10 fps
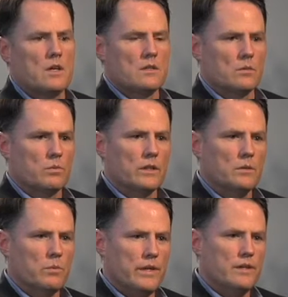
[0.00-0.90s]
to
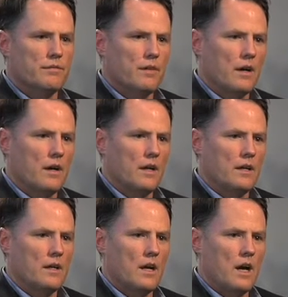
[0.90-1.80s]
really
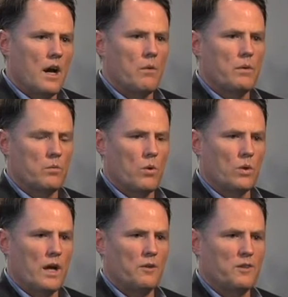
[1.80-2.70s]
redefine how we
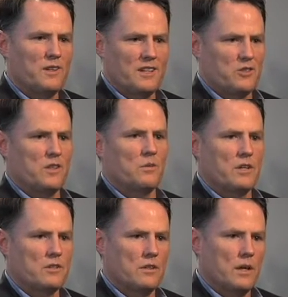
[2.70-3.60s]
roll out the next
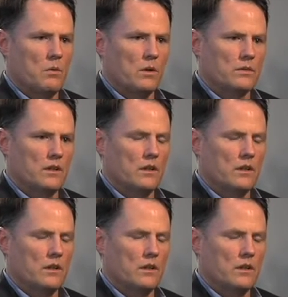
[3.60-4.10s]
generation networks.